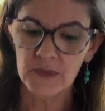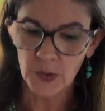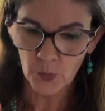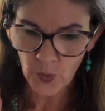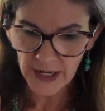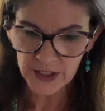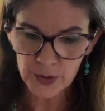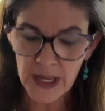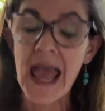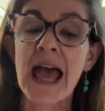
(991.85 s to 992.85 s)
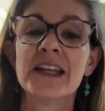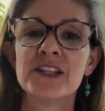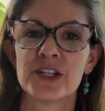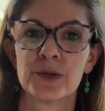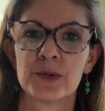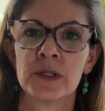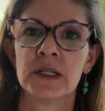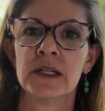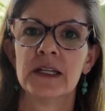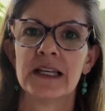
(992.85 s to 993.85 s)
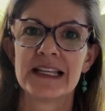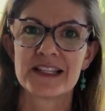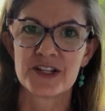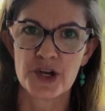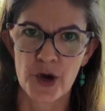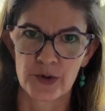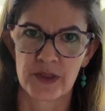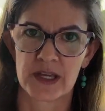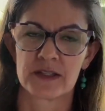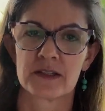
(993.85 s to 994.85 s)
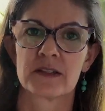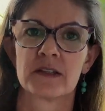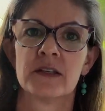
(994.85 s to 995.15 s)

What you can do is know this.